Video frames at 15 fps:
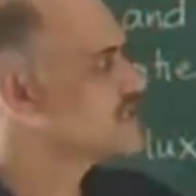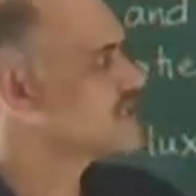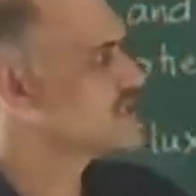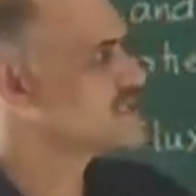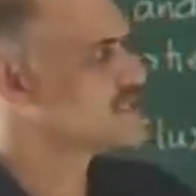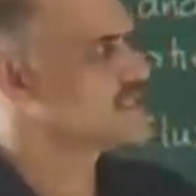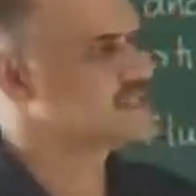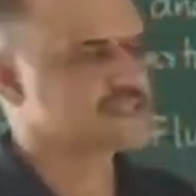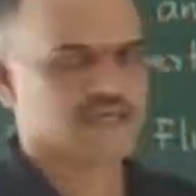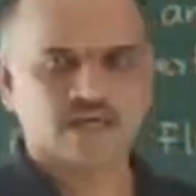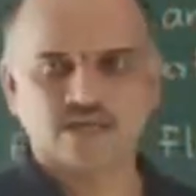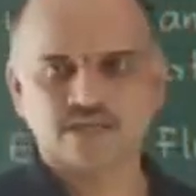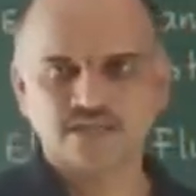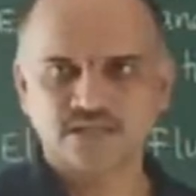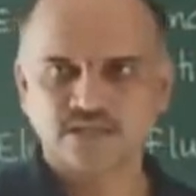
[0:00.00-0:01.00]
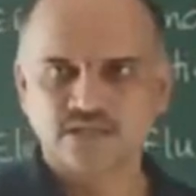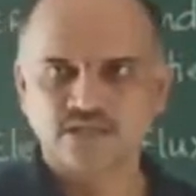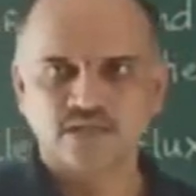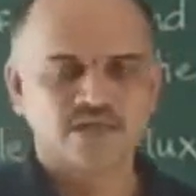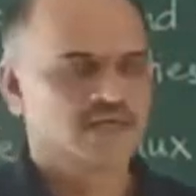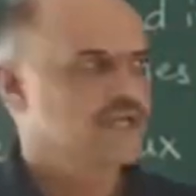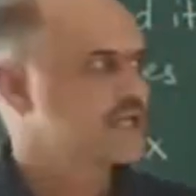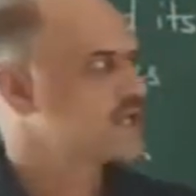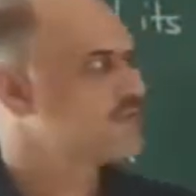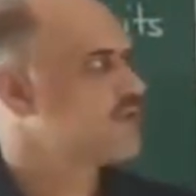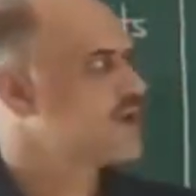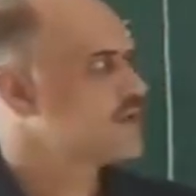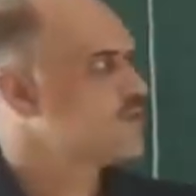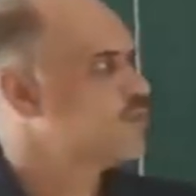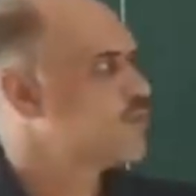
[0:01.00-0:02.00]
there is a charge. You
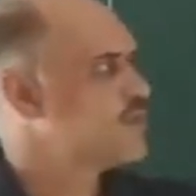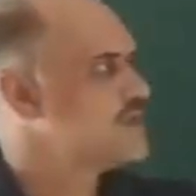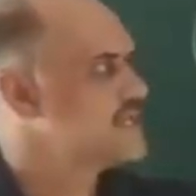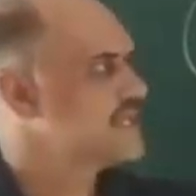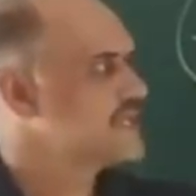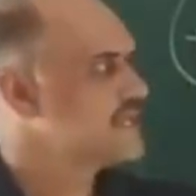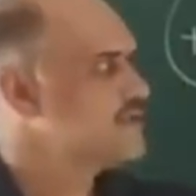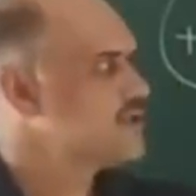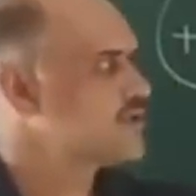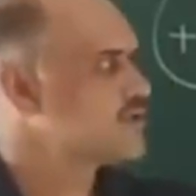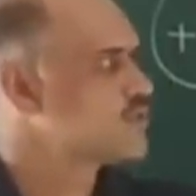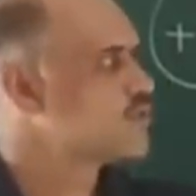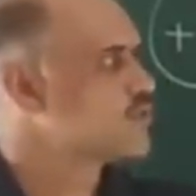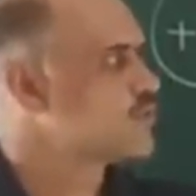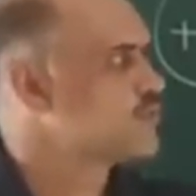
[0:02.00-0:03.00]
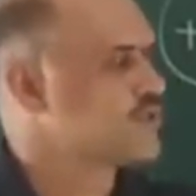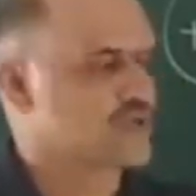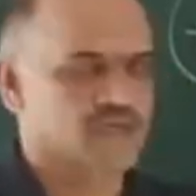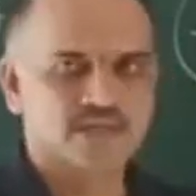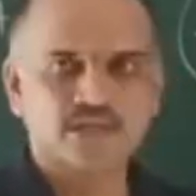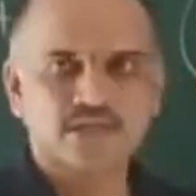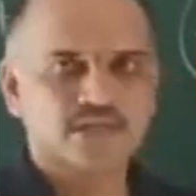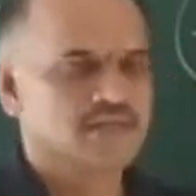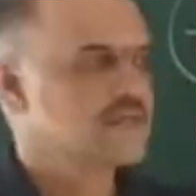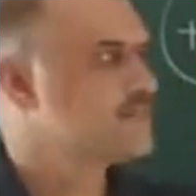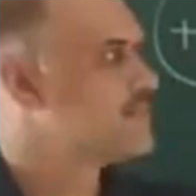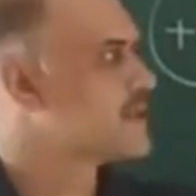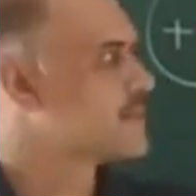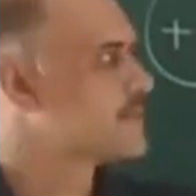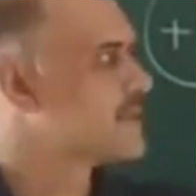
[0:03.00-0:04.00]
are holding your notebook
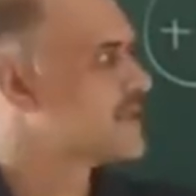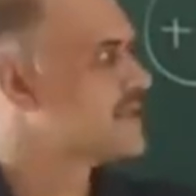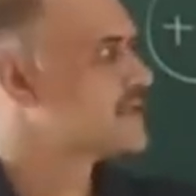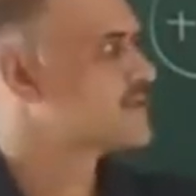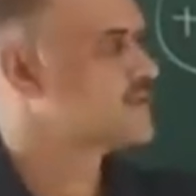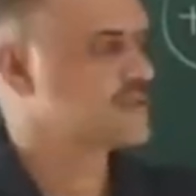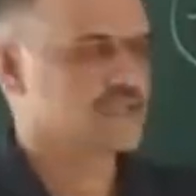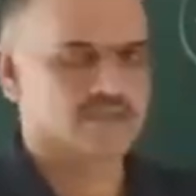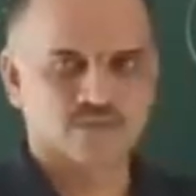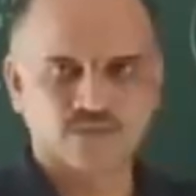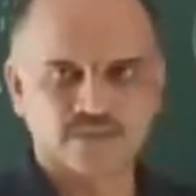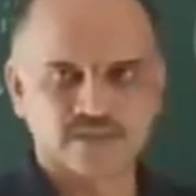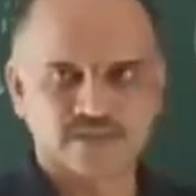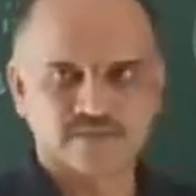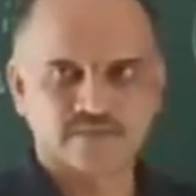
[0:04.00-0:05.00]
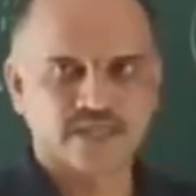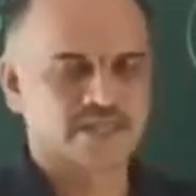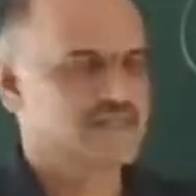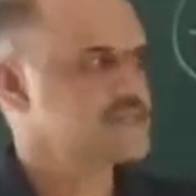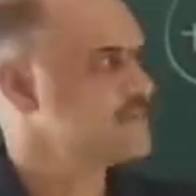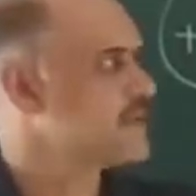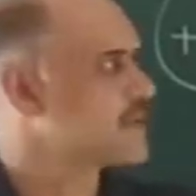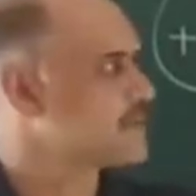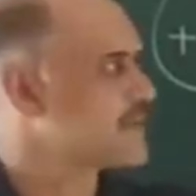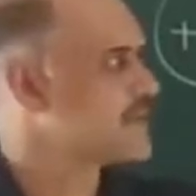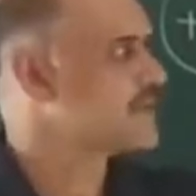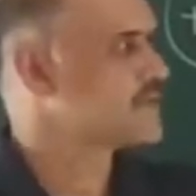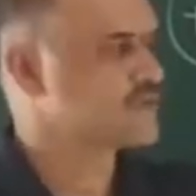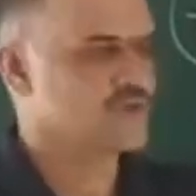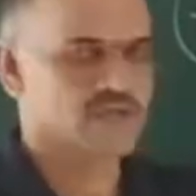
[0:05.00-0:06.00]
perpendicular to this, that is
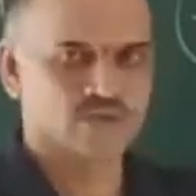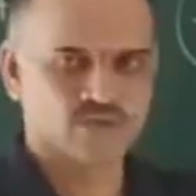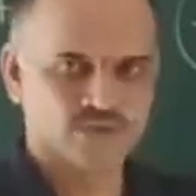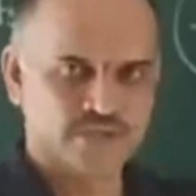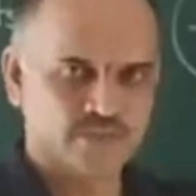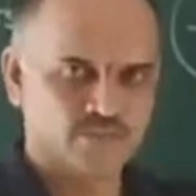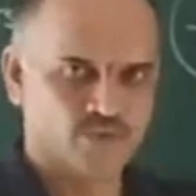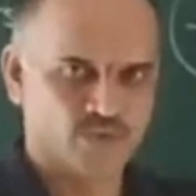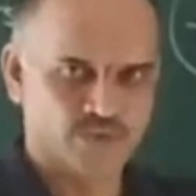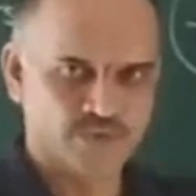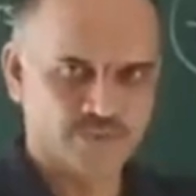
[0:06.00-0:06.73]
perpendicular to the board.